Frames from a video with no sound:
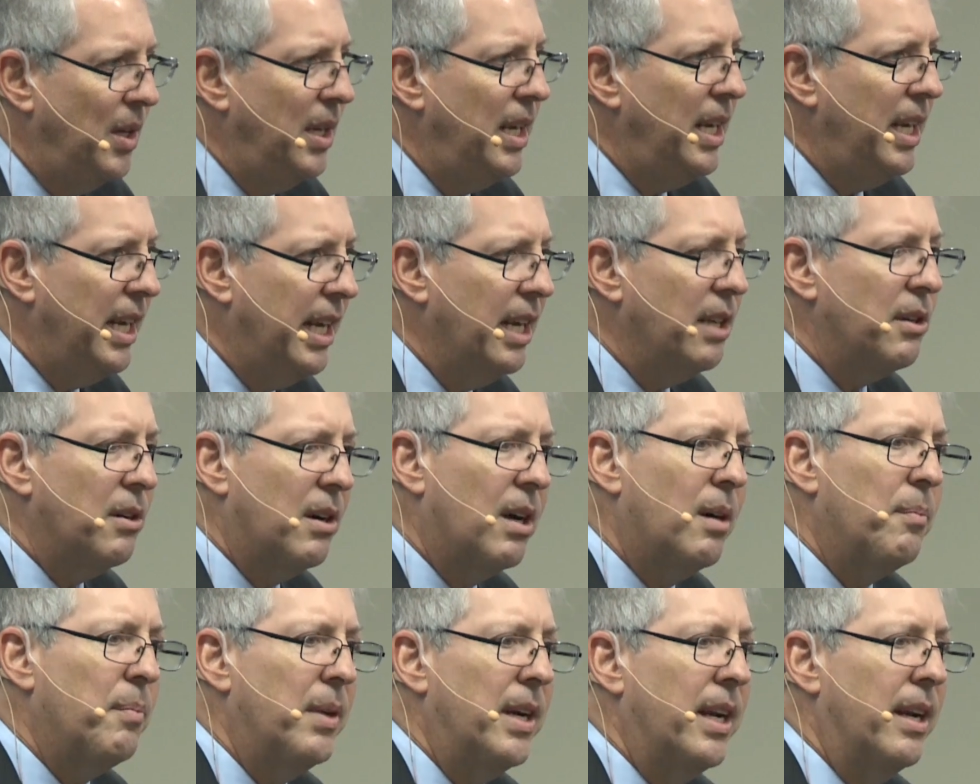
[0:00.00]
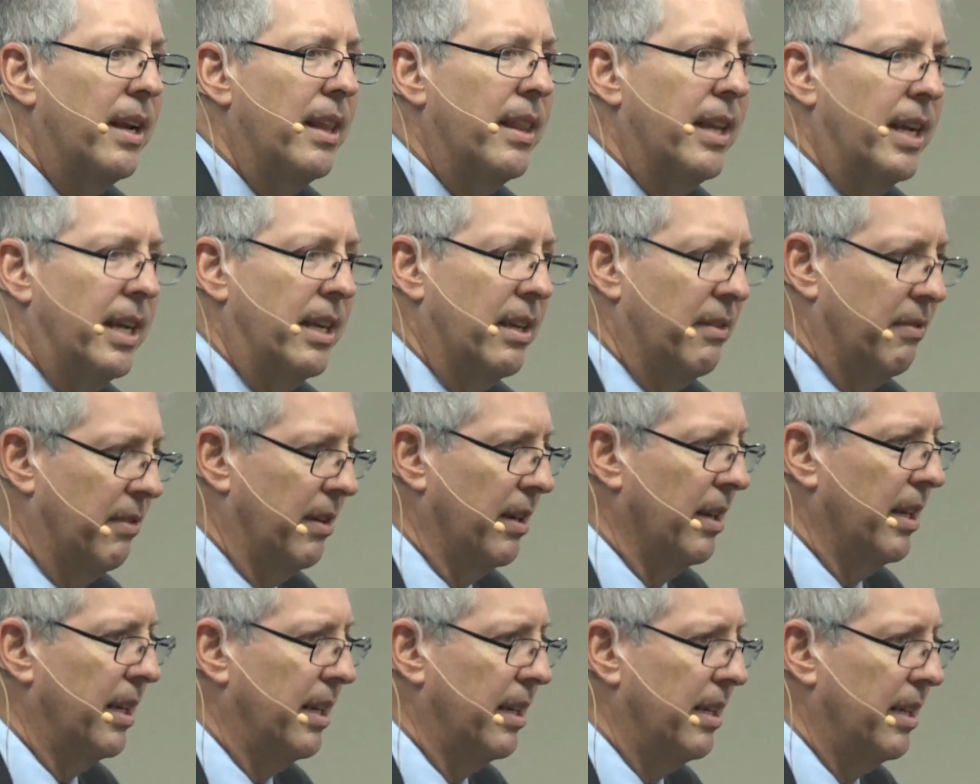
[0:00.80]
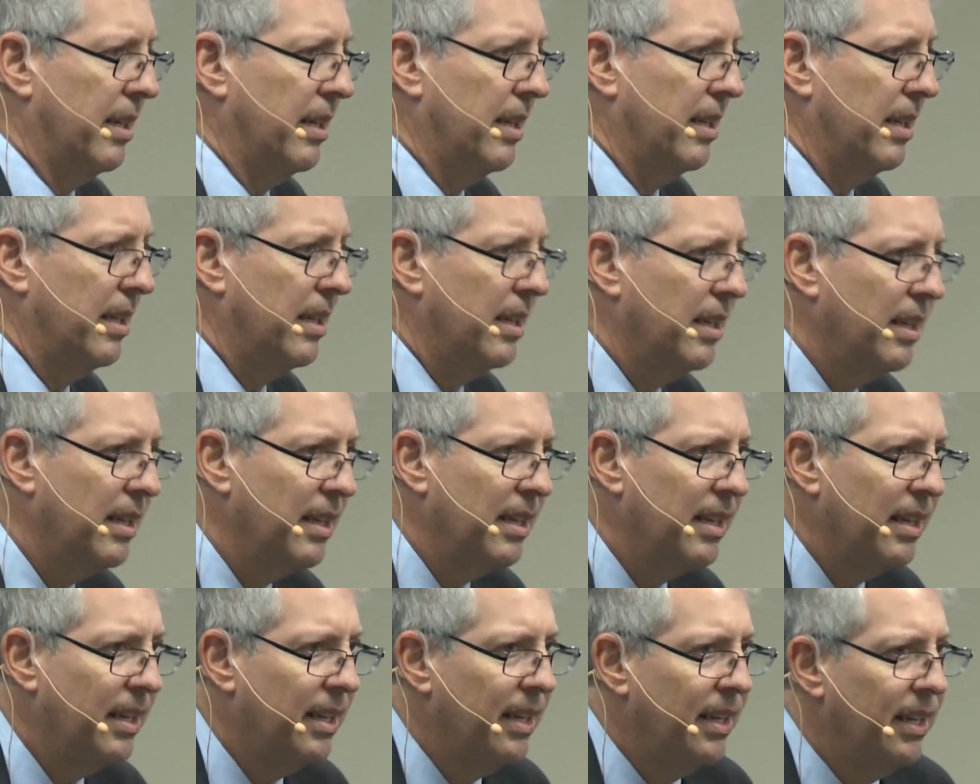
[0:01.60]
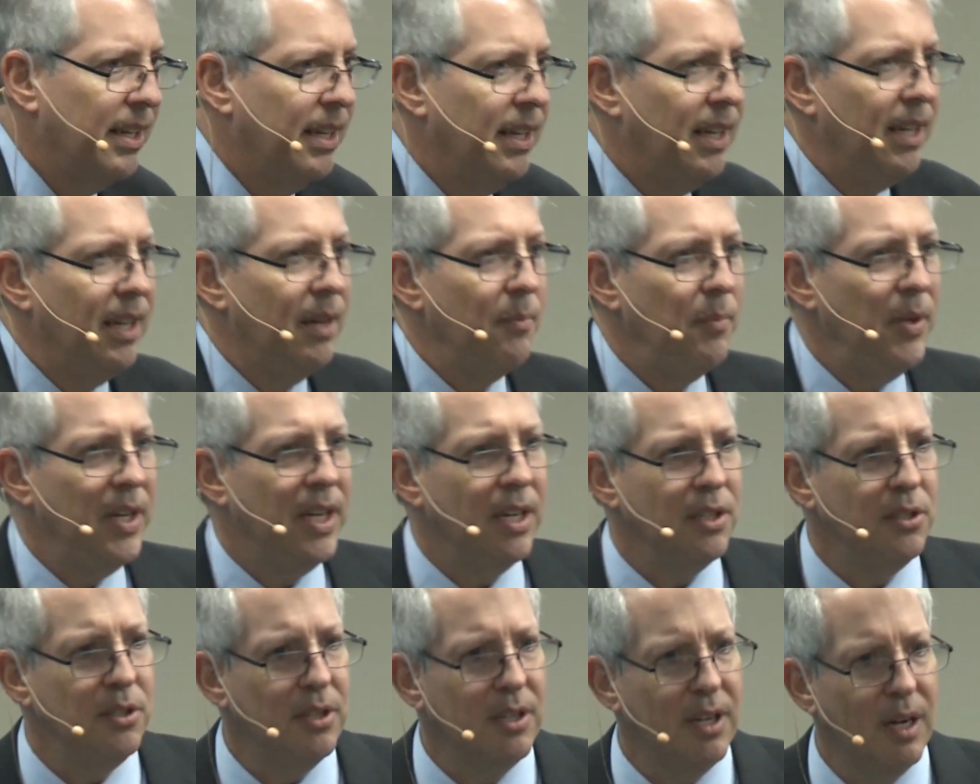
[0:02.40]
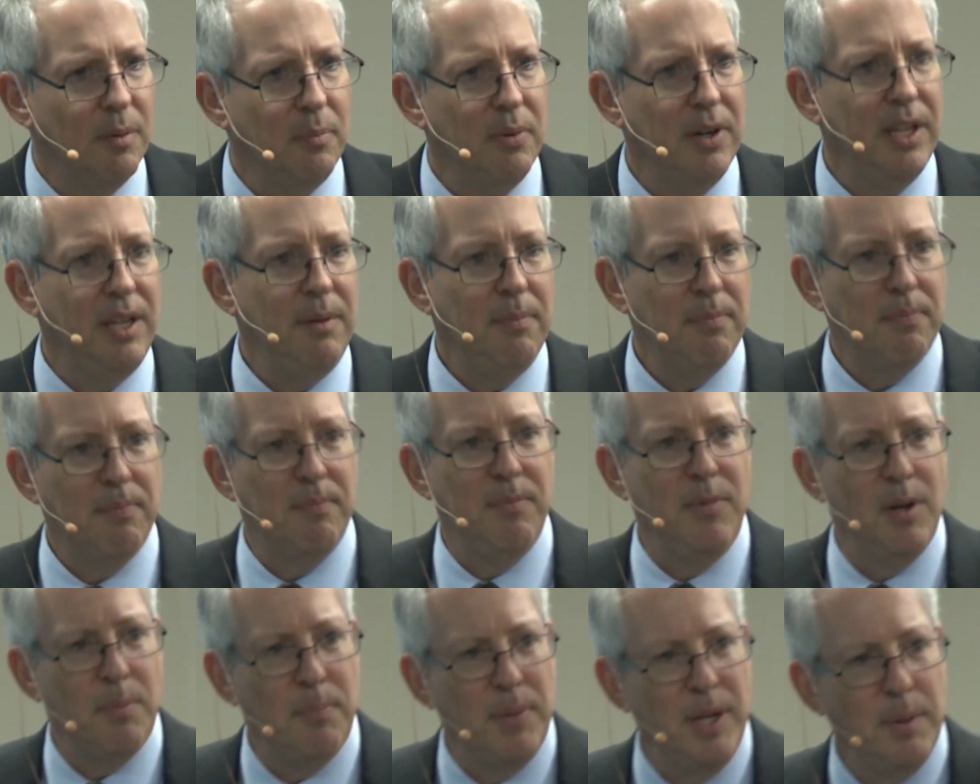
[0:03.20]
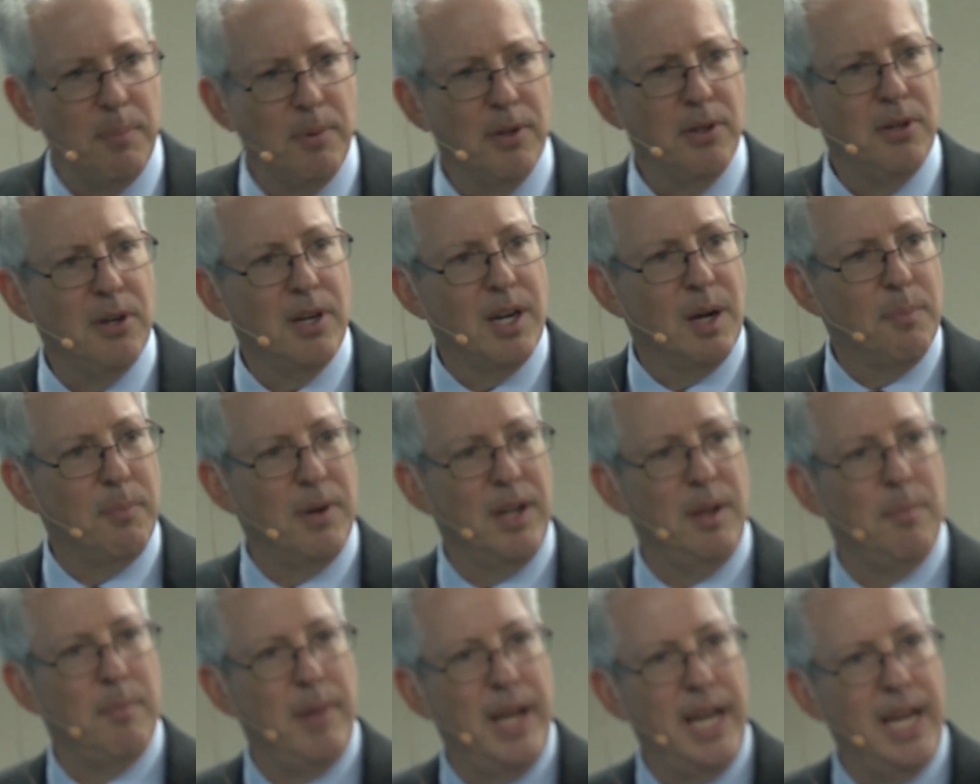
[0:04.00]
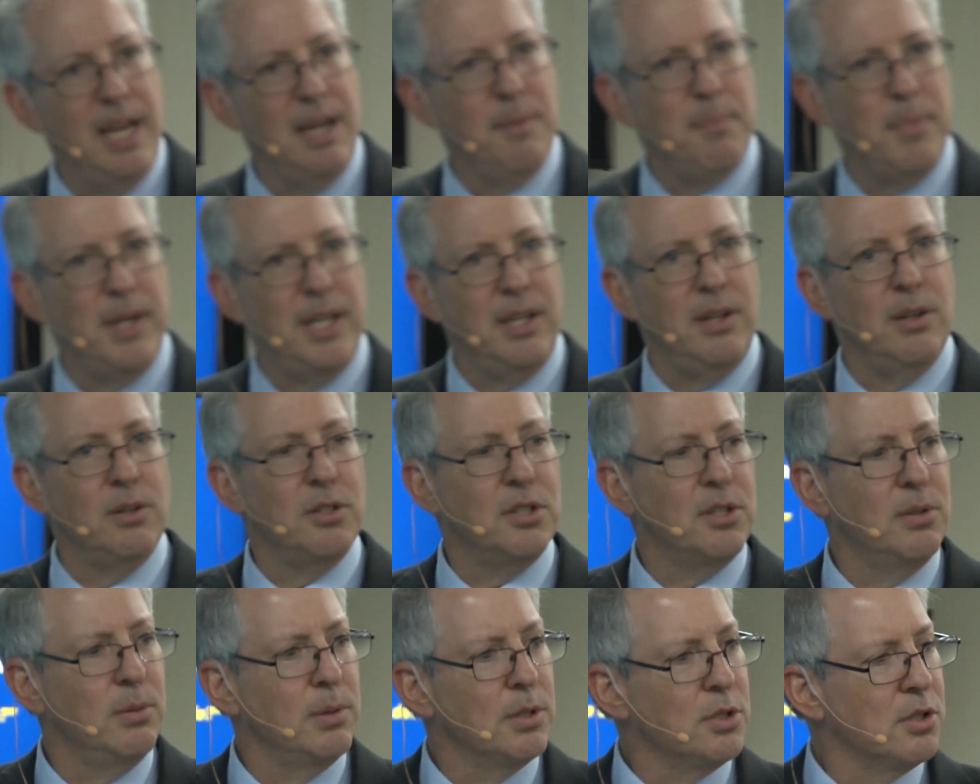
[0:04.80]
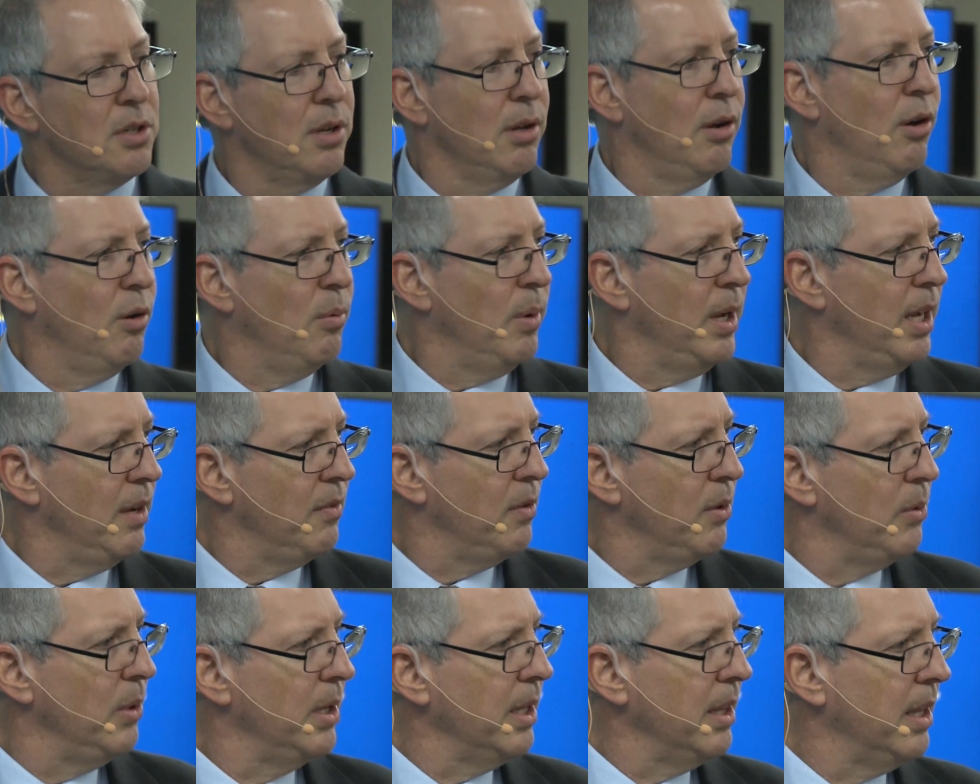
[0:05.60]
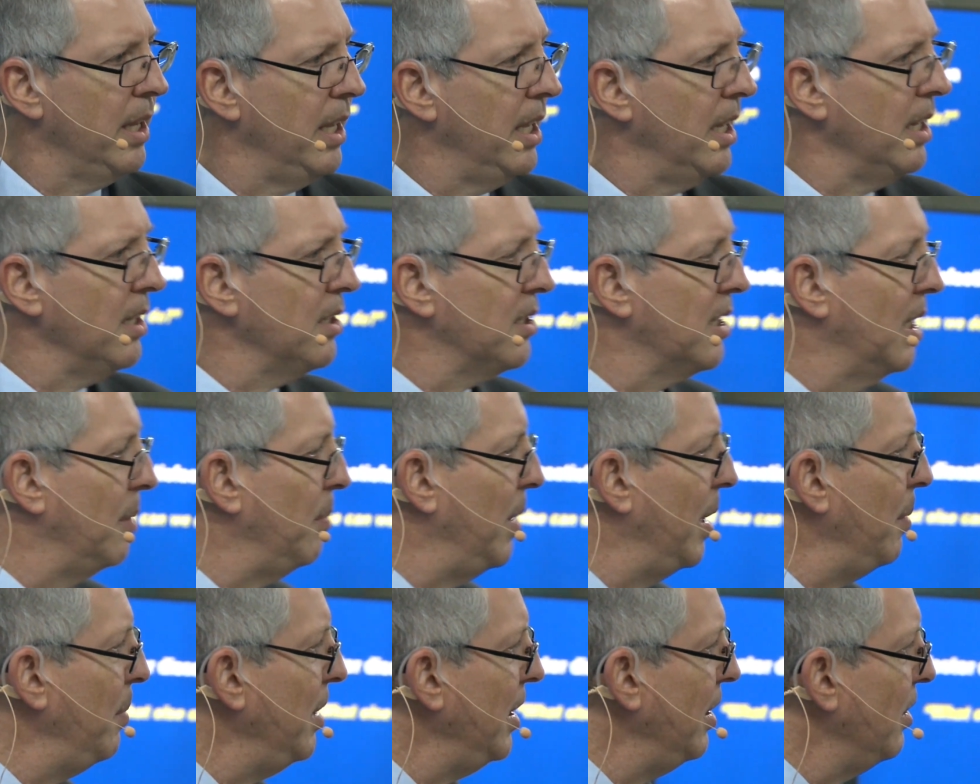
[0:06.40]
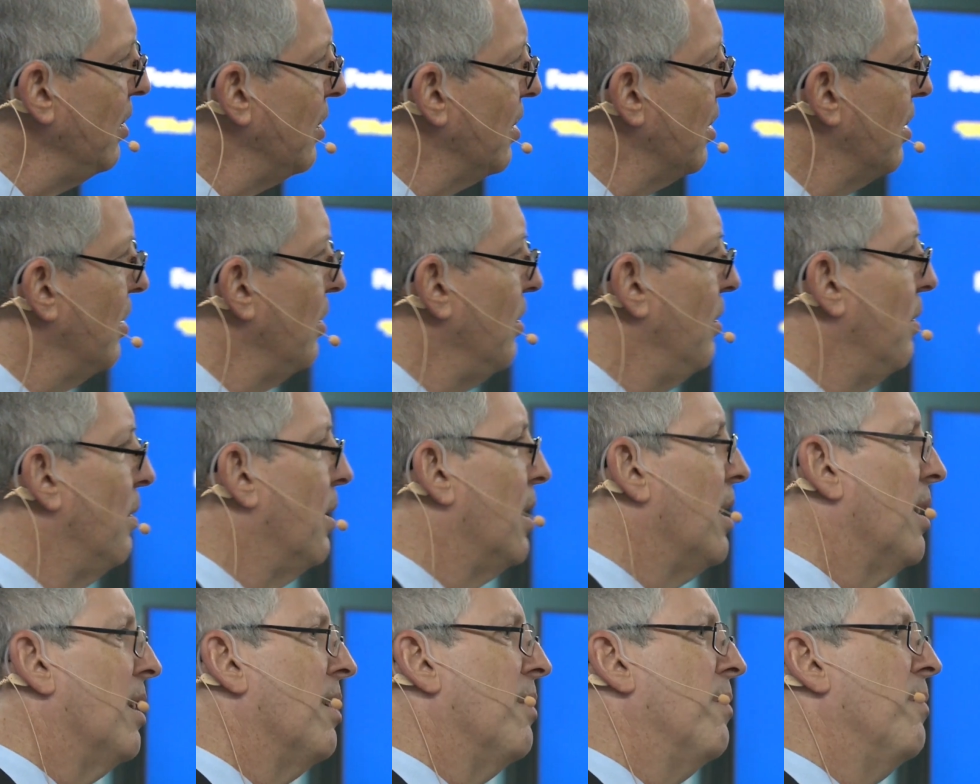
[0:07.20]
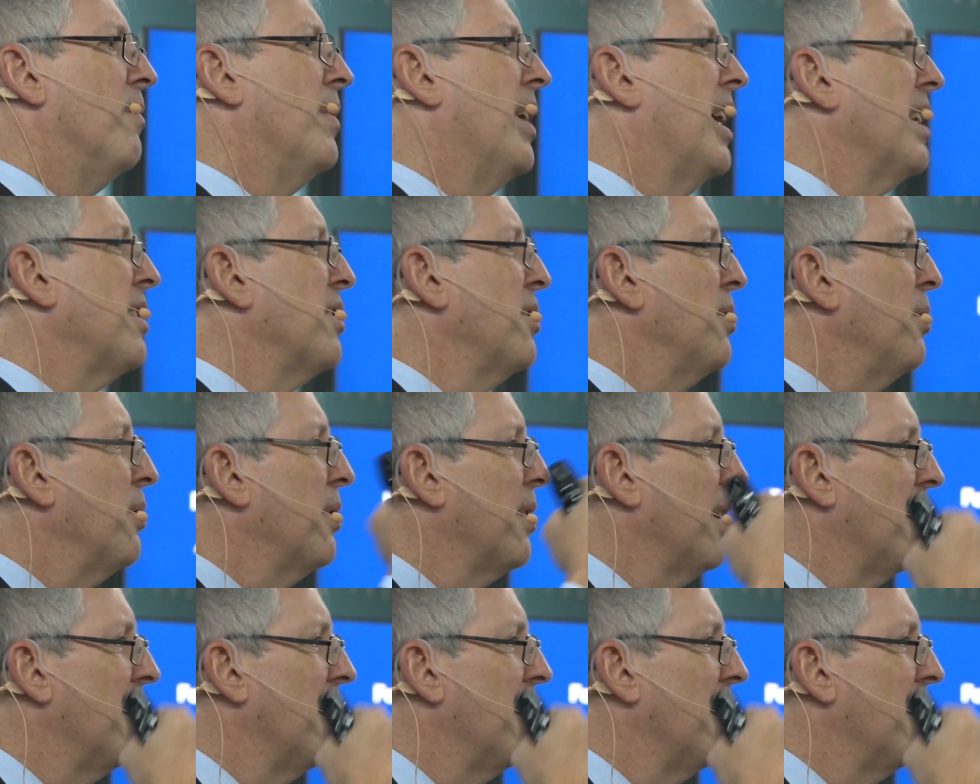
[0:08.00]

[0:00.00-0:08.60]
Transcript: need to get your company to think differently. Because your people in your company may be used to a slow way of doing things. They may be used to a not so